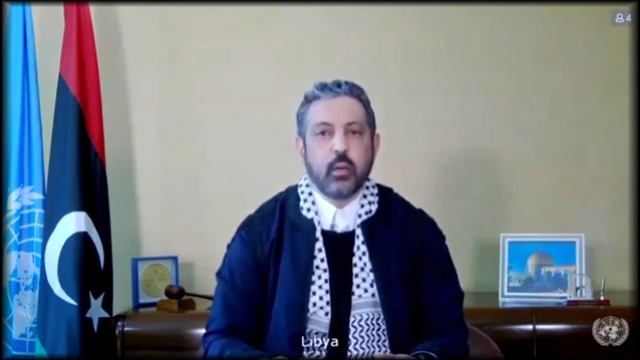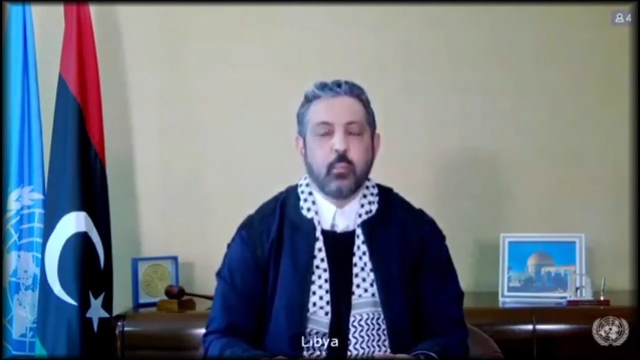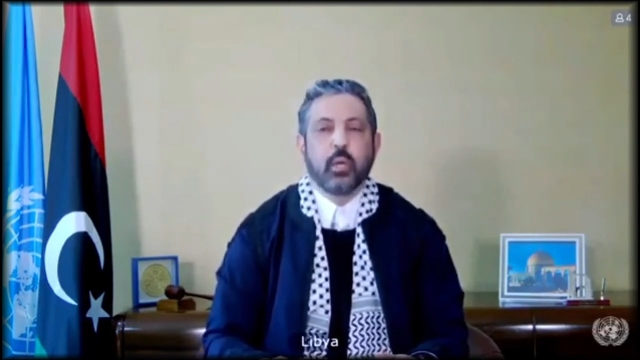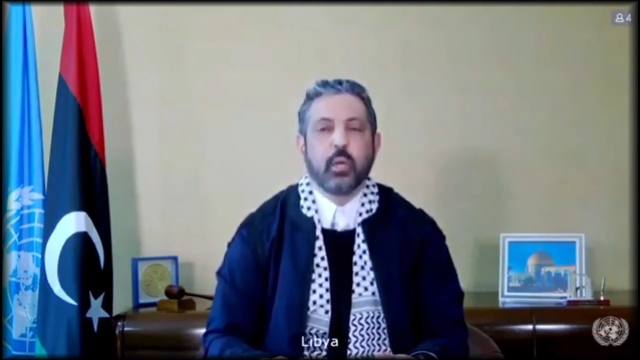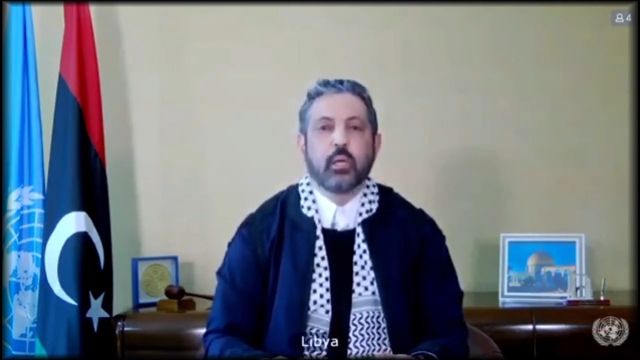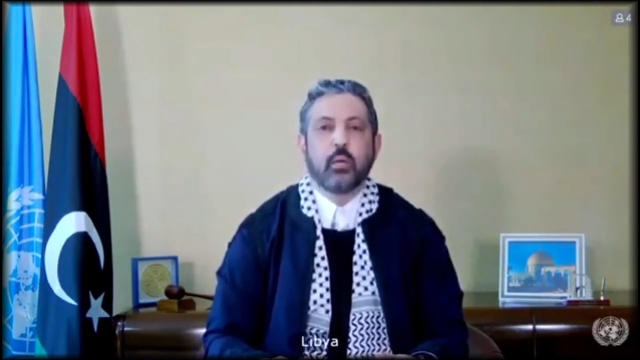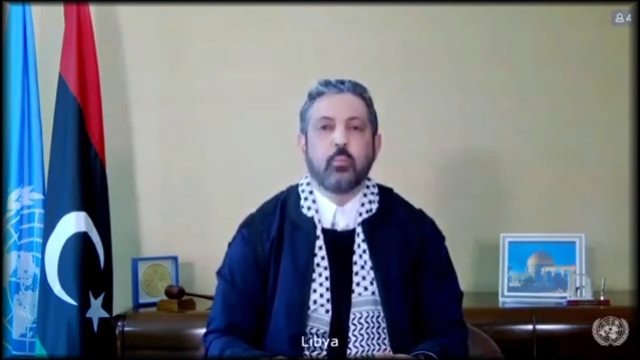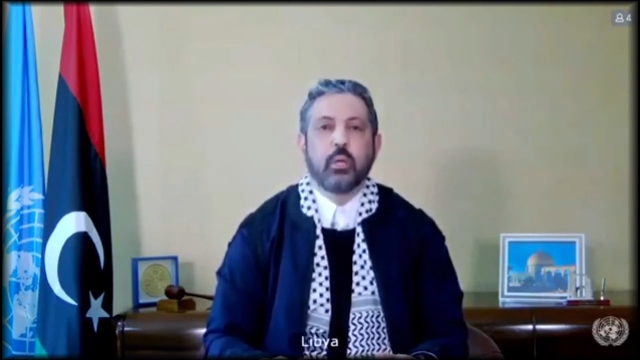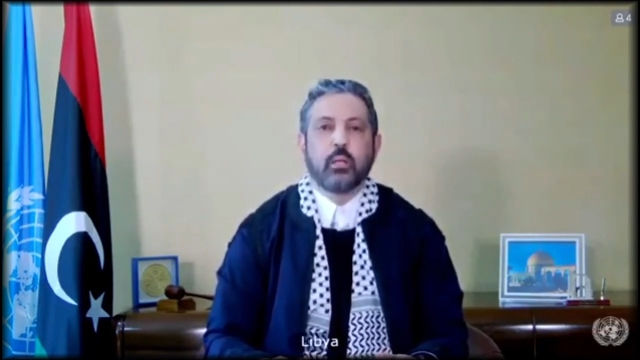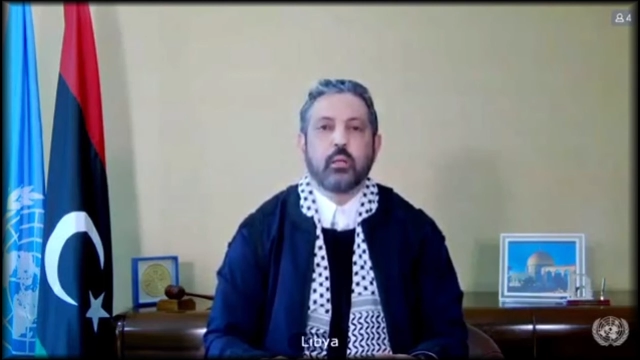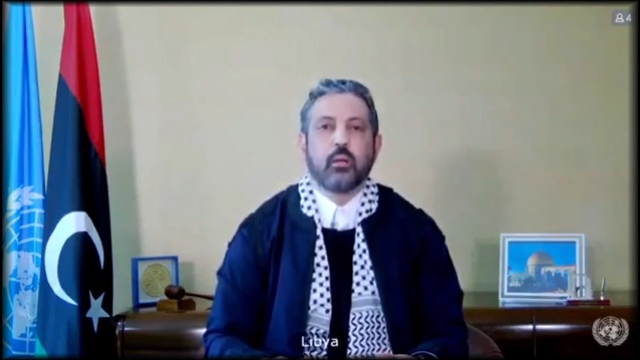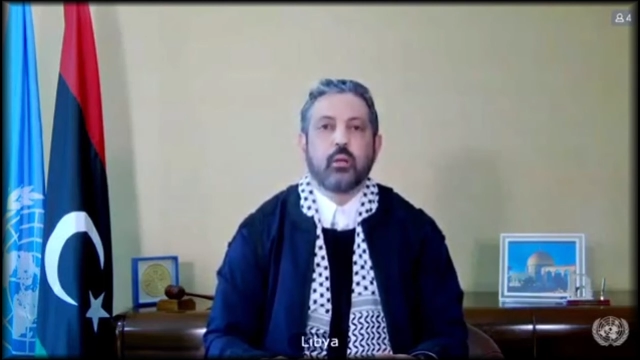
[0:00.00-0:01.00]

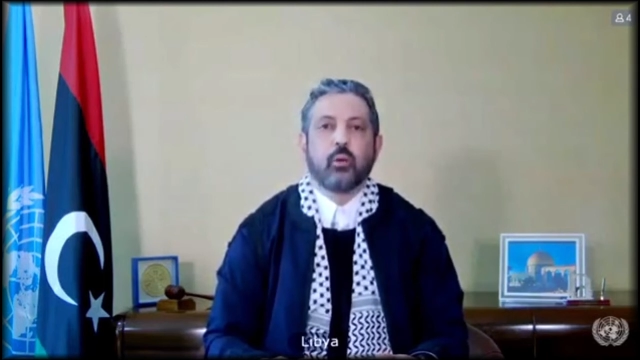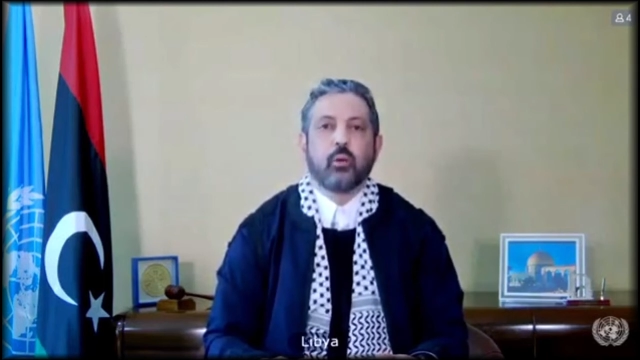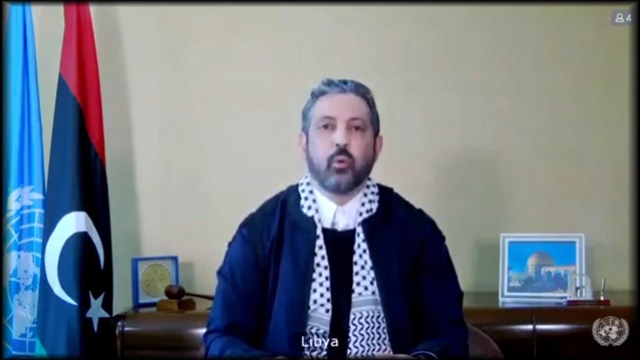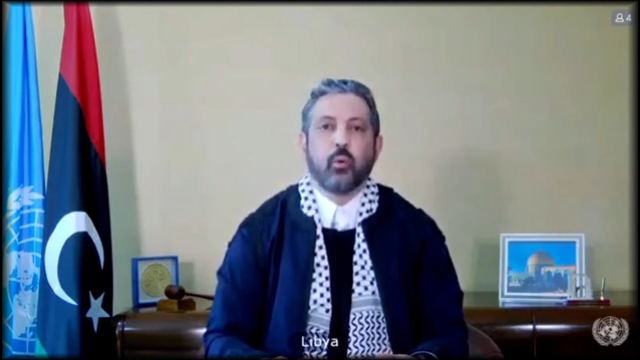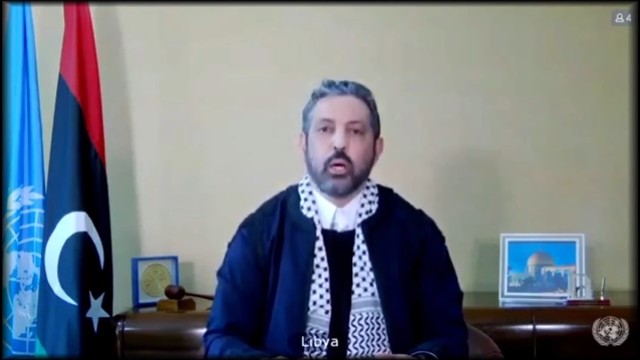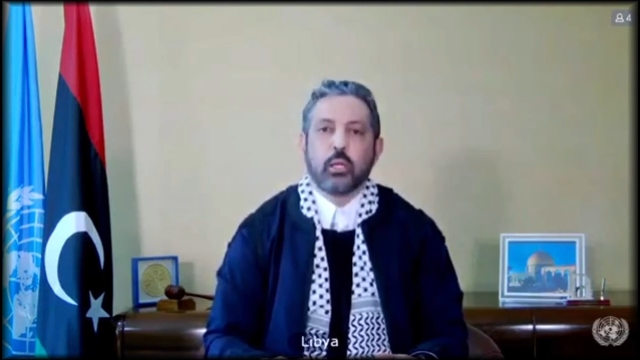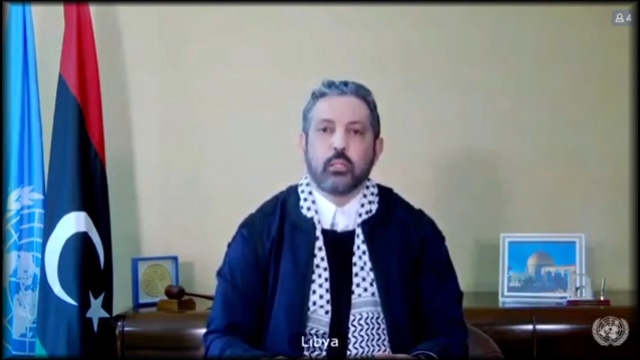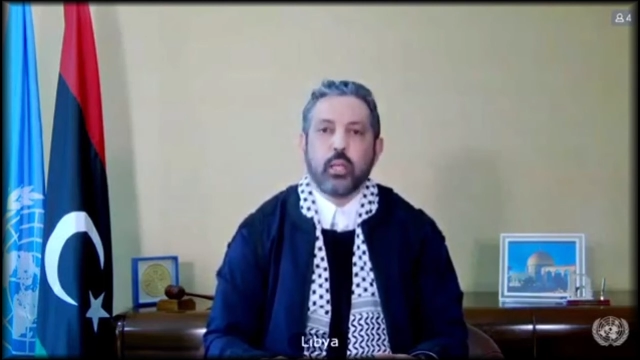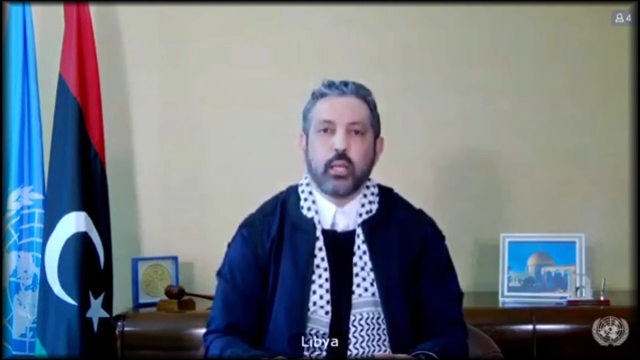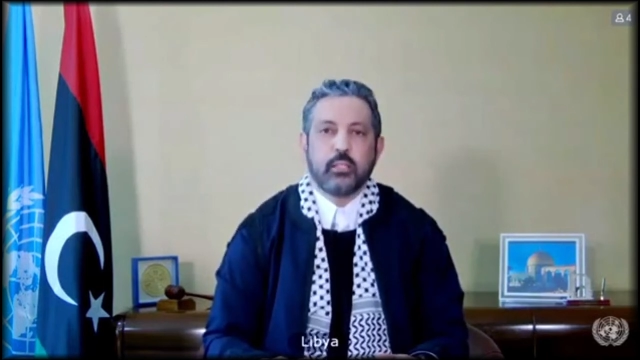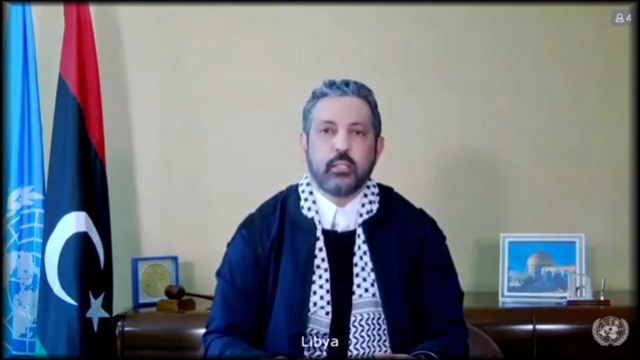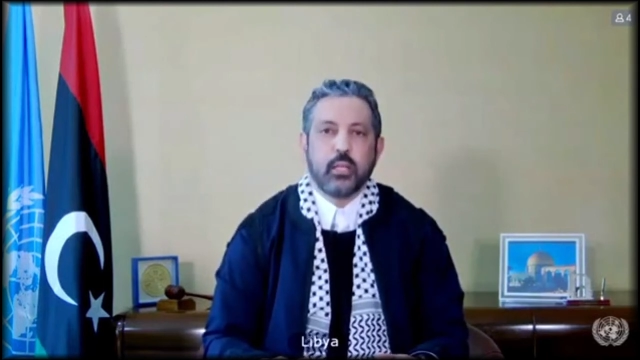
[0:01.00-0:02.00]
roundly
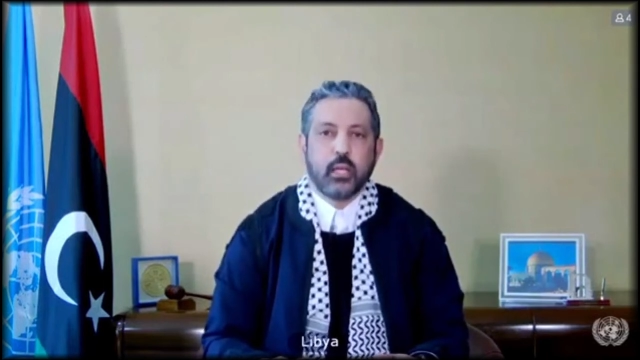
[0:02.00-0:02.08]
condemn